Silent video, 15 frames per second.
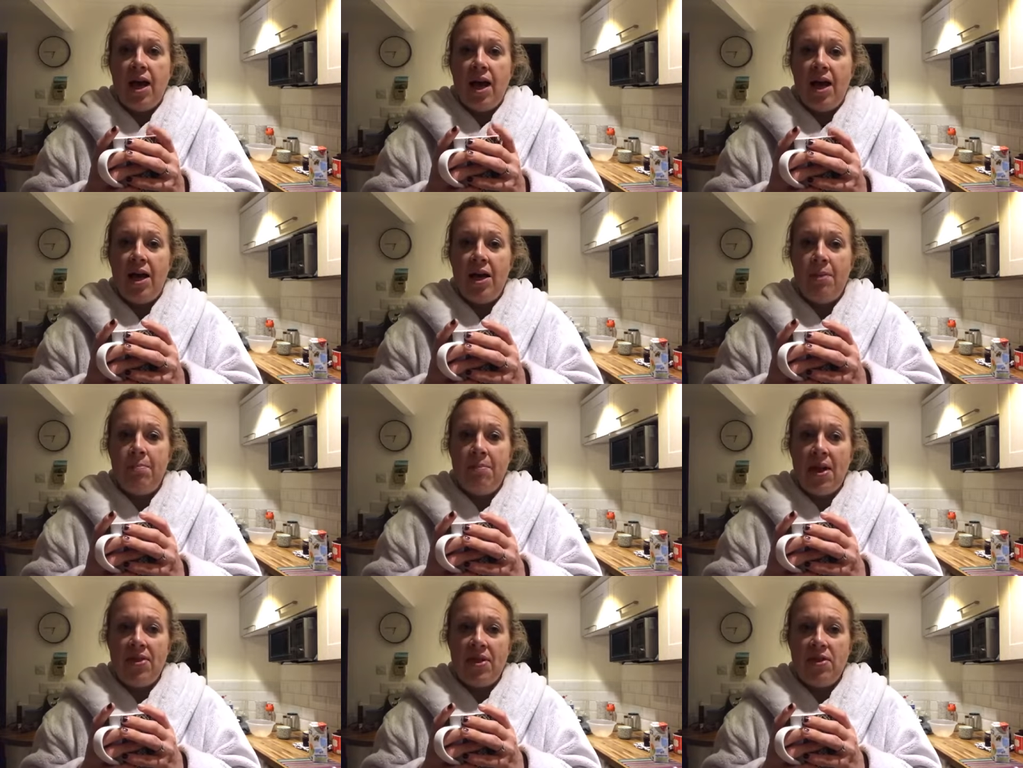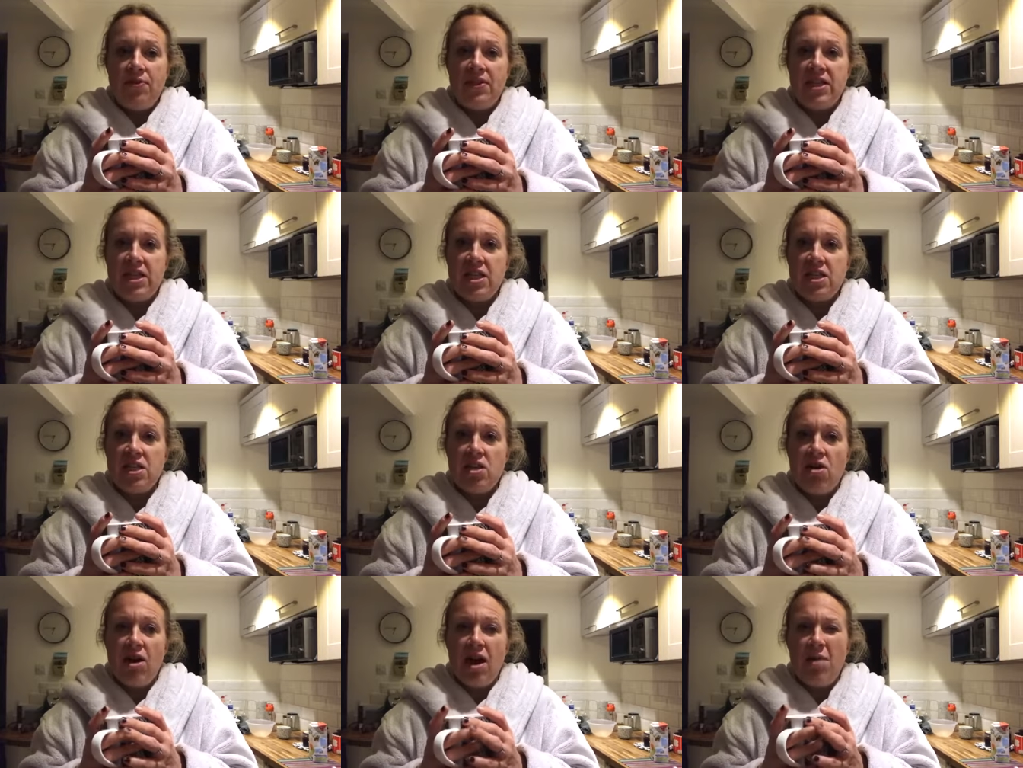And then for dinner
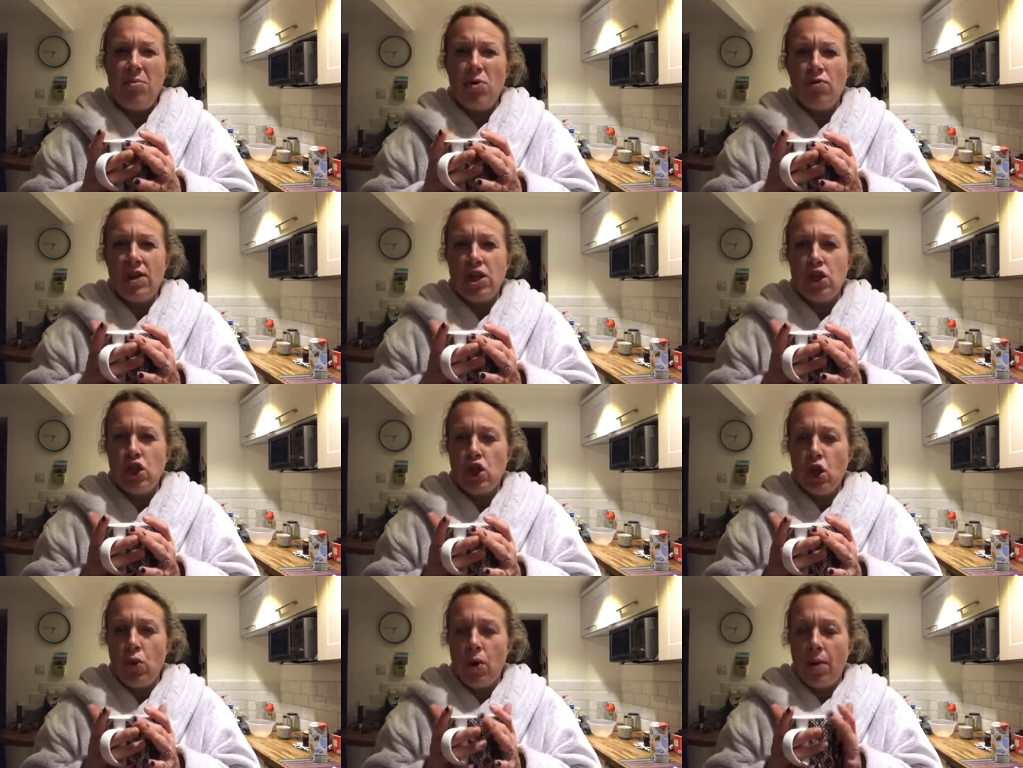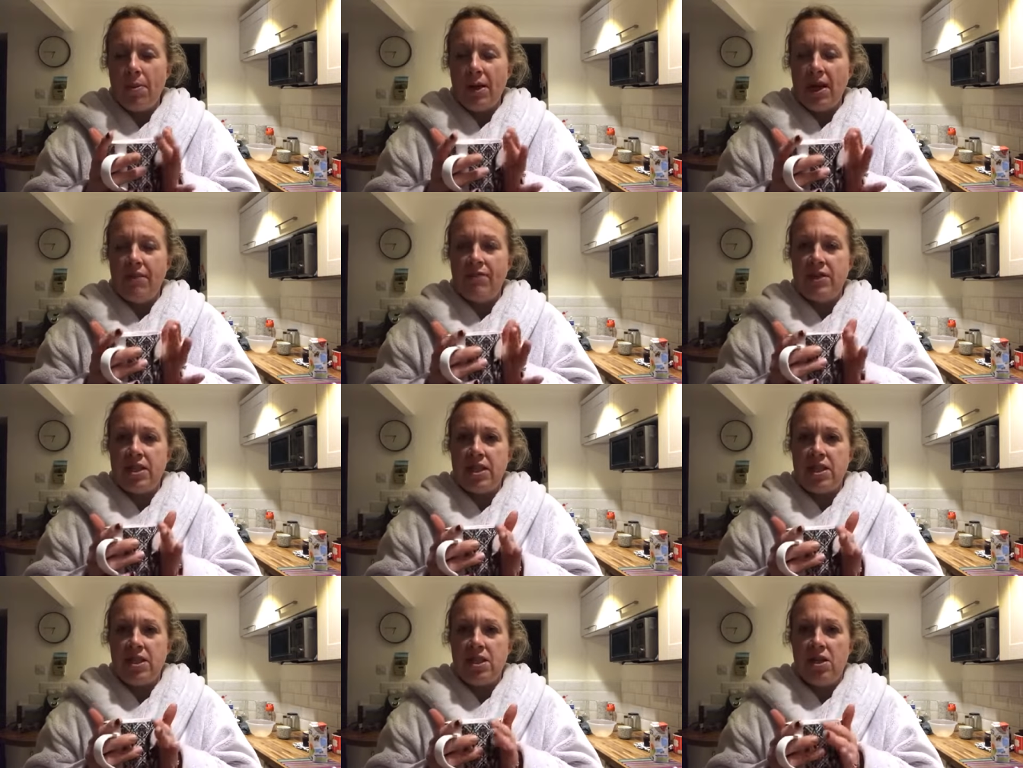tonight, I'm not really sure what I'm going to have for
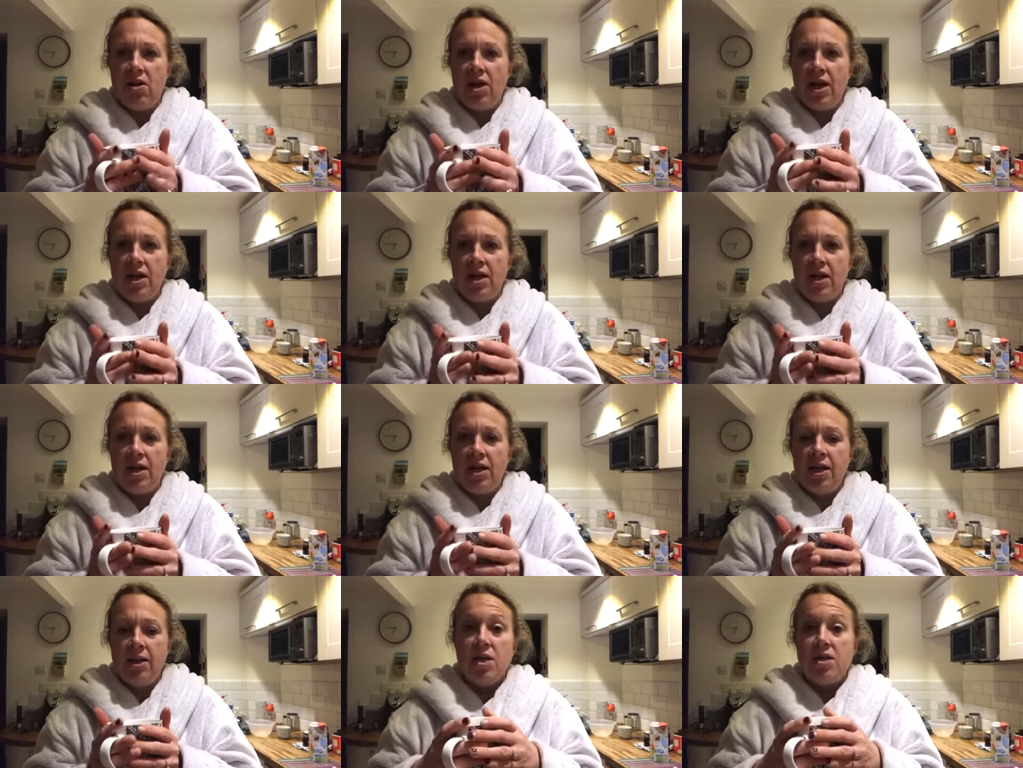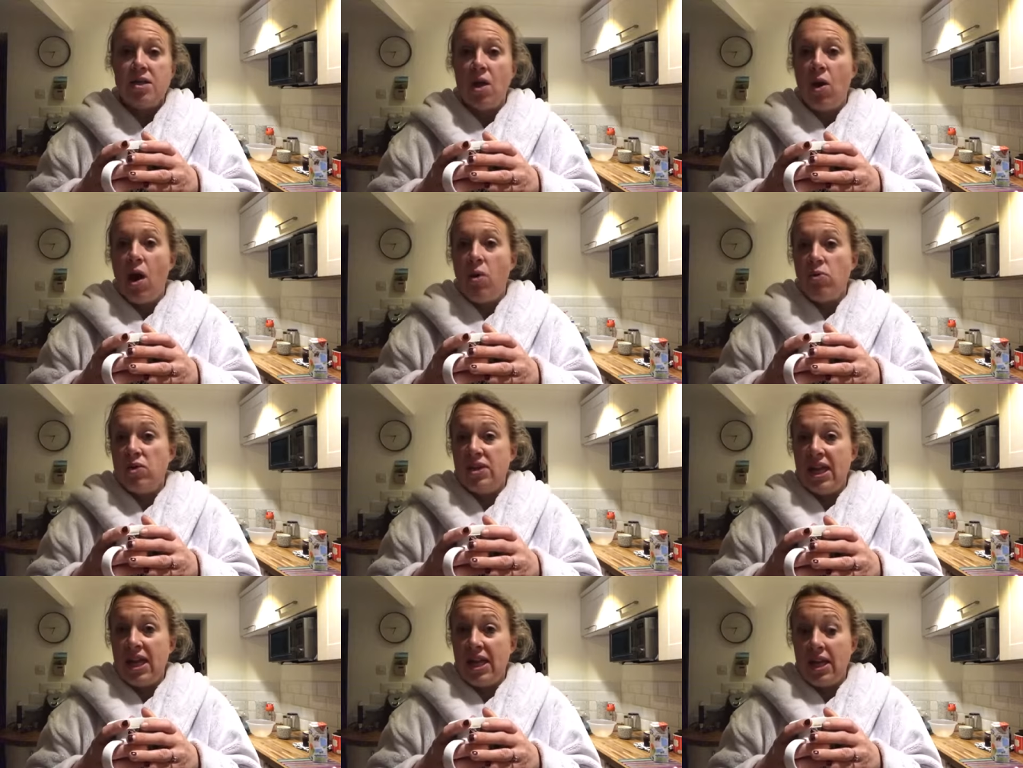dinner tonight. So I will
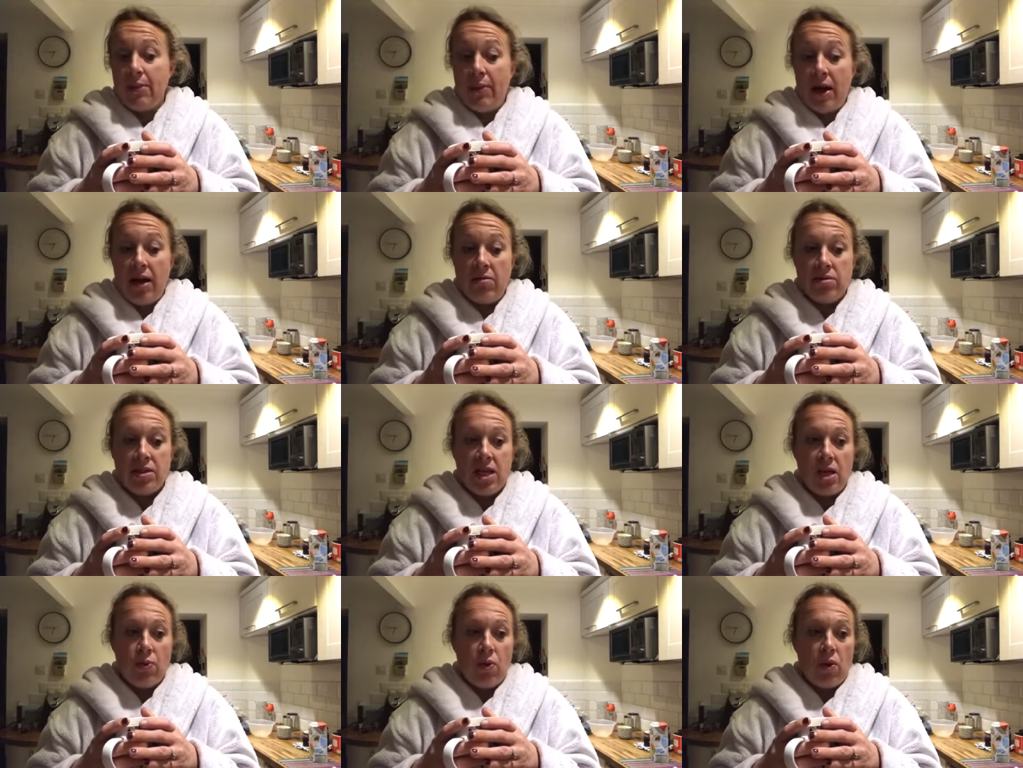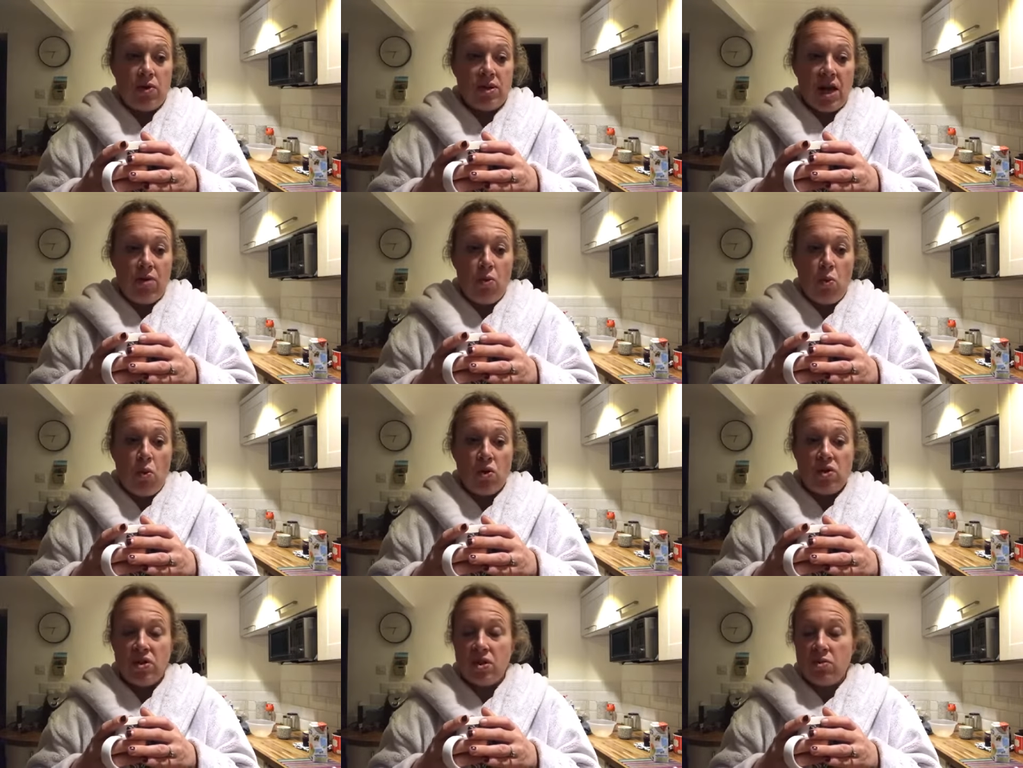see anyway, I'll see what Darren
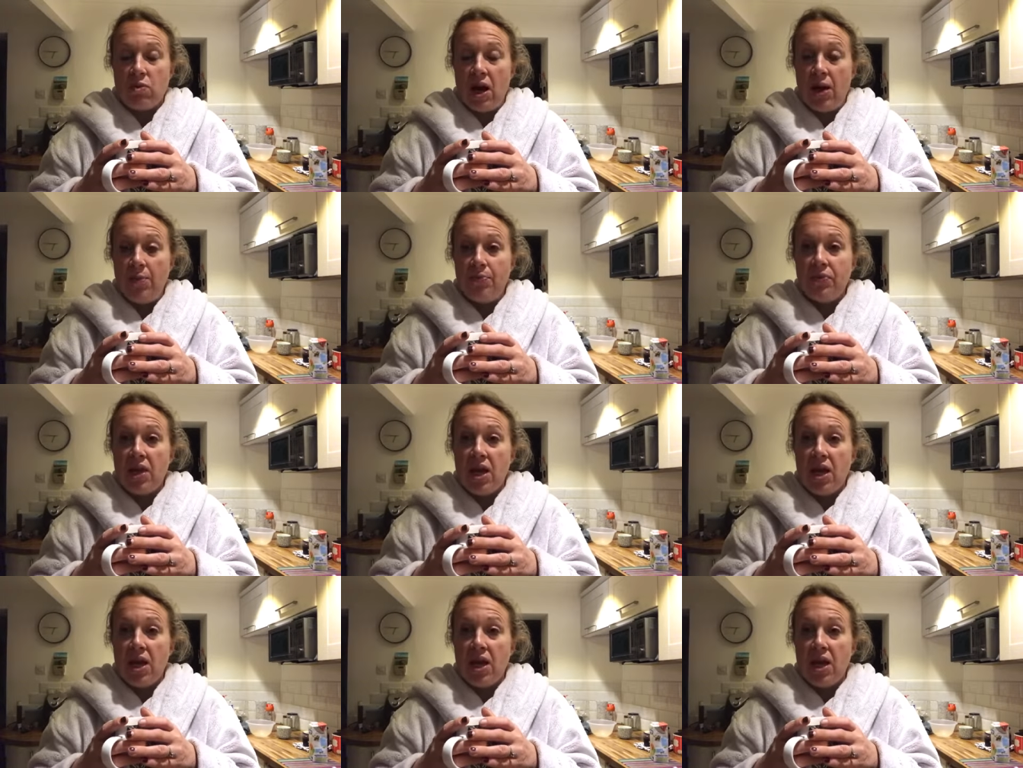wants as well.